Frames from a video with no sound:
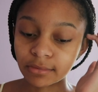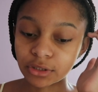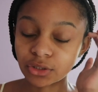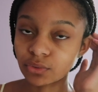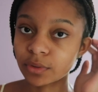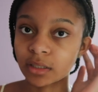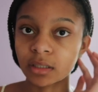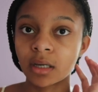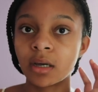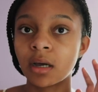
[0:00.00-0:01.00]
i'm just
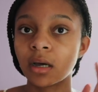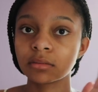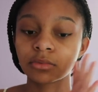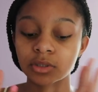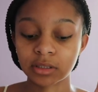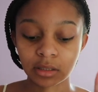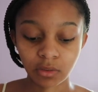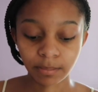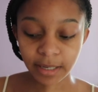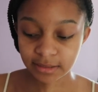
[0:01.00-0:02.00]
doing just a
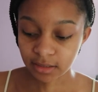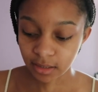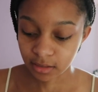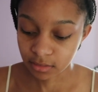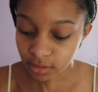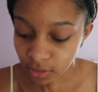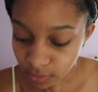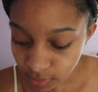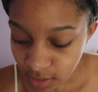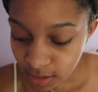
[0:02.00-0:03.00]
little basic you
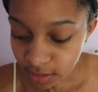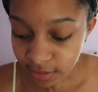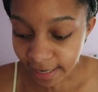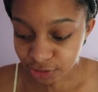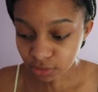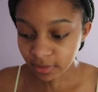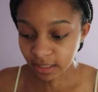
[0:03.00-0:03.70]
know natural